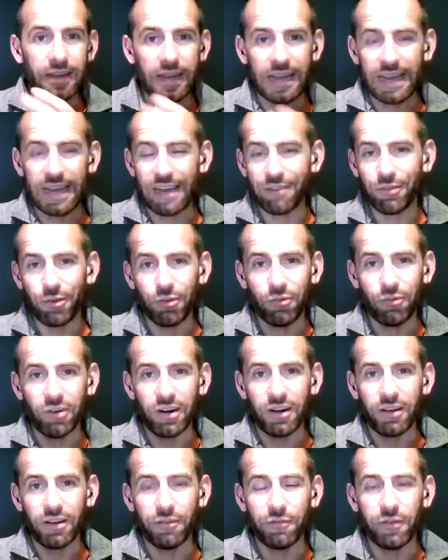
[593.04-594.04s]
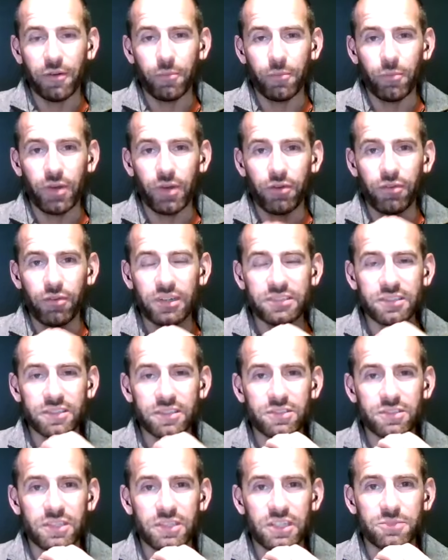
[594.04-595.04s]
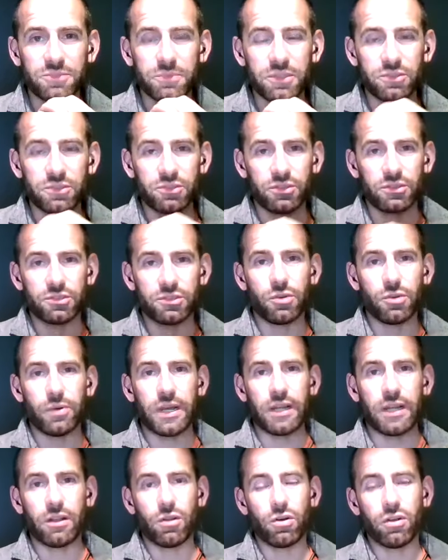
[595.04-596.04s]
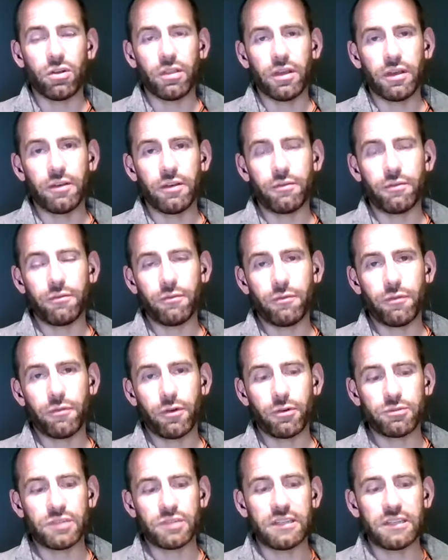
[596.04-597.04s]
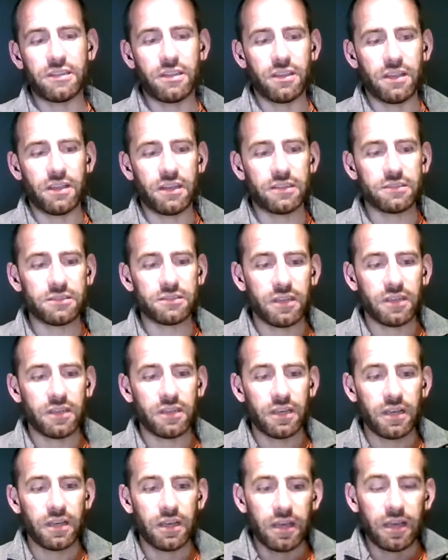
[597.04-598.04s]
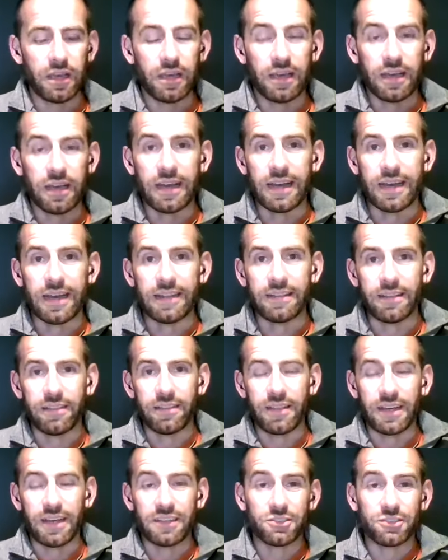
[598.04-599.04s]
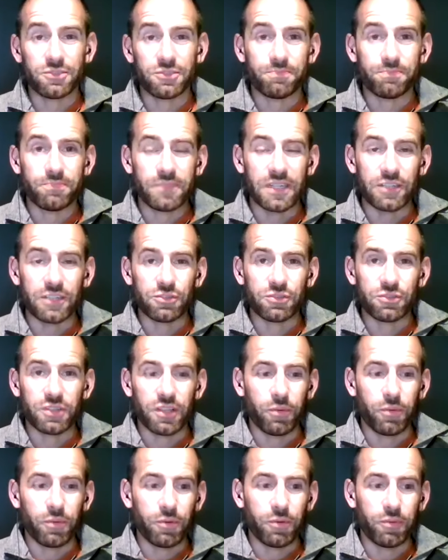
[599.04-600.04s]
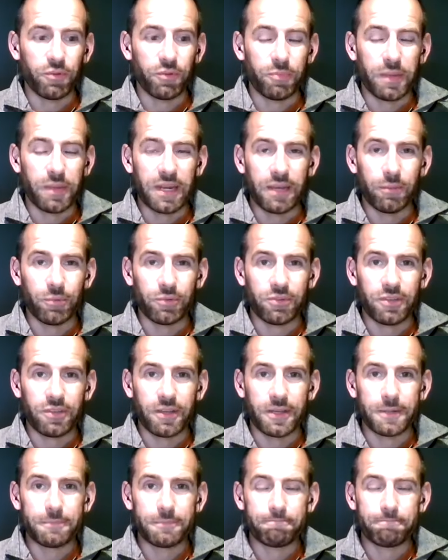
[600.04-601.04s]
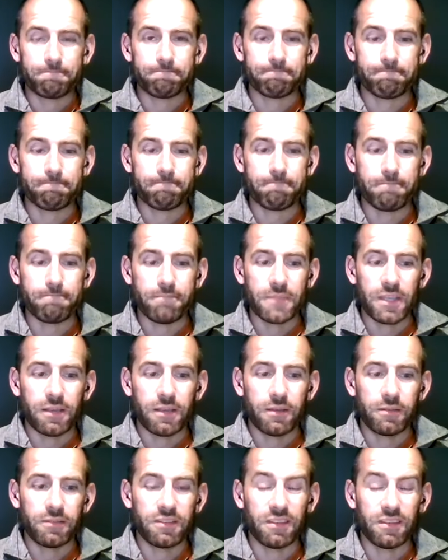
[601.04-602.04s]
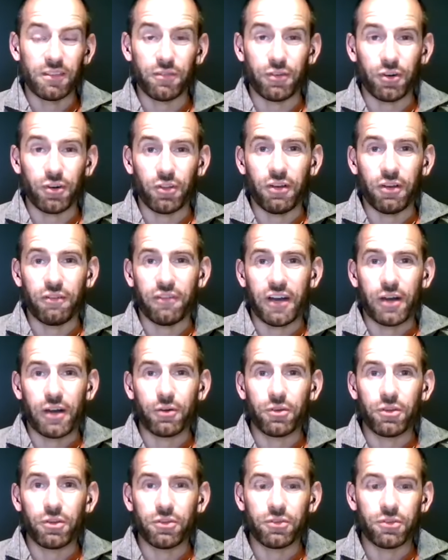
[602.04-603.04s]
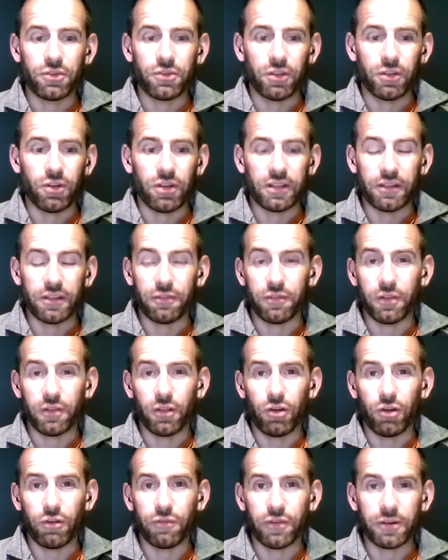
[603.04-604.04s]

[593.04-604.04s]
Have you run a firm-wide risk assessment? So there's quite a lot that falls into this. And that's really where we've been able to deliver a lot of value to a lot of different law